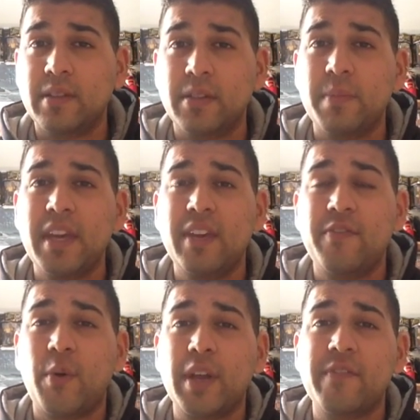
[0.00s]
To me,
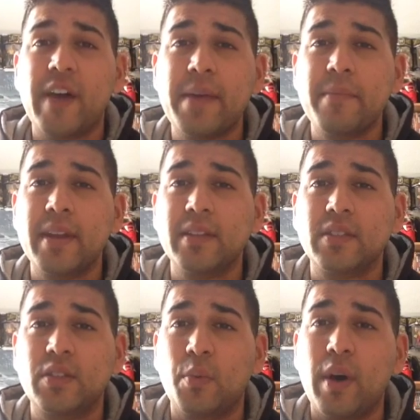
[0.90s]
45
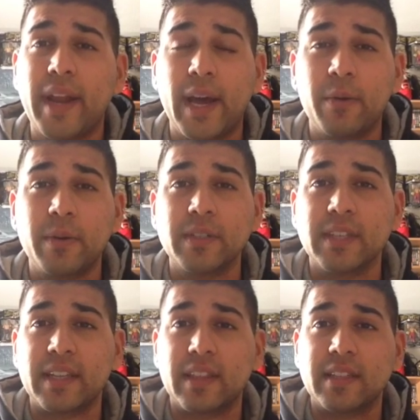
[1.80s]
minutes to 1 hour is
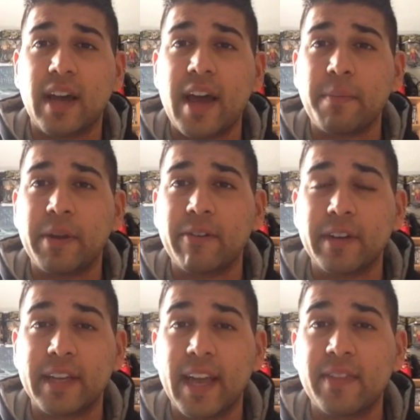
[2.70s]
like the time
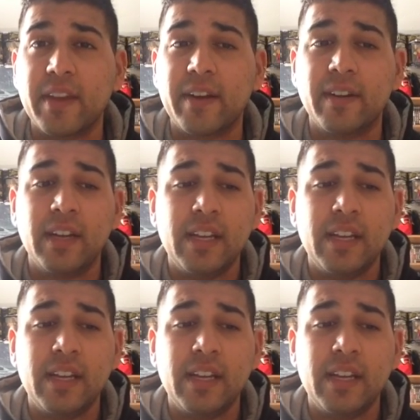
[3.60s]
period to get there,